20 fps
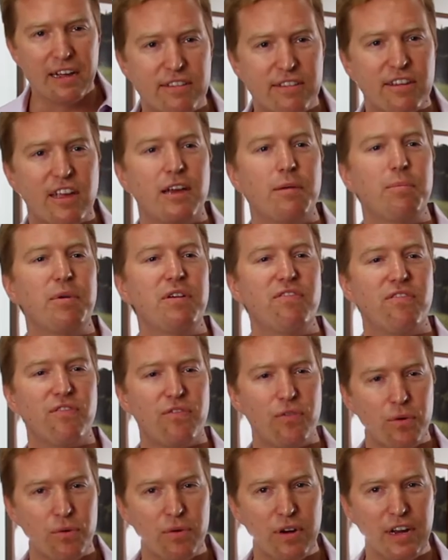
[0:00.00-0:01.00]
going to be
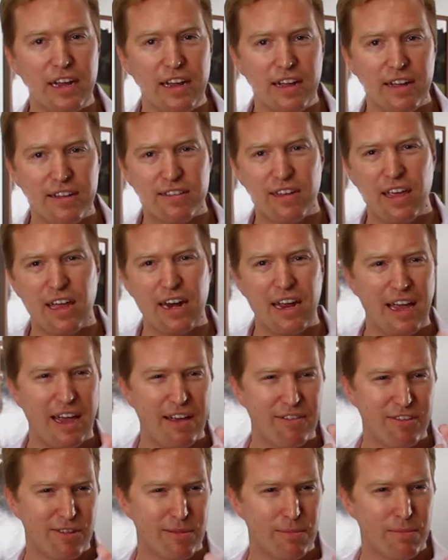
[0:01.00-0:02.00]
fruity, it's going to
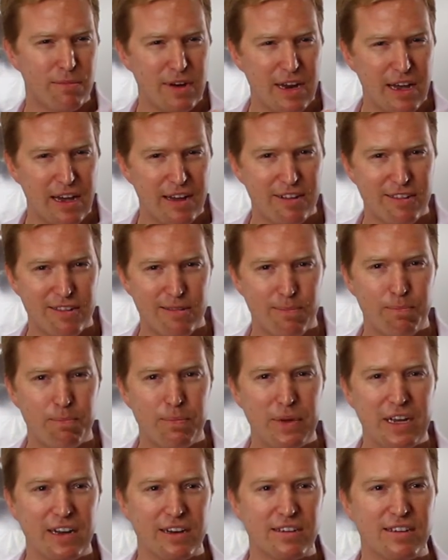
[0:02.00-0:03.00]
have some nice
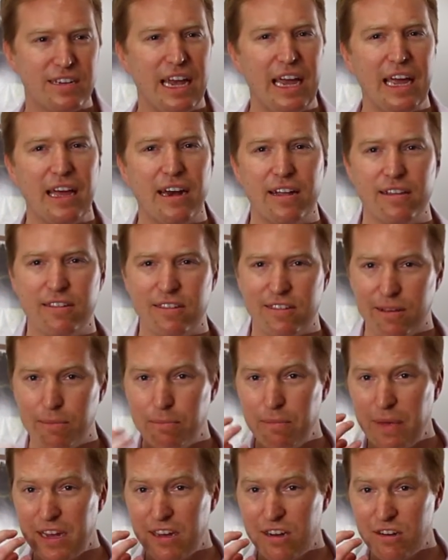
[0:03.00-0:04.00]
big tannins that
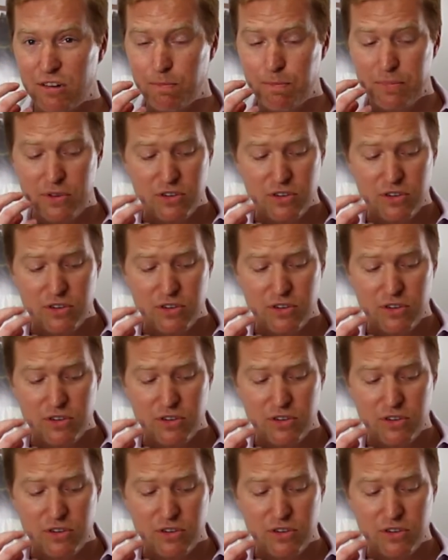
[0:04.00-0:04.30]
make your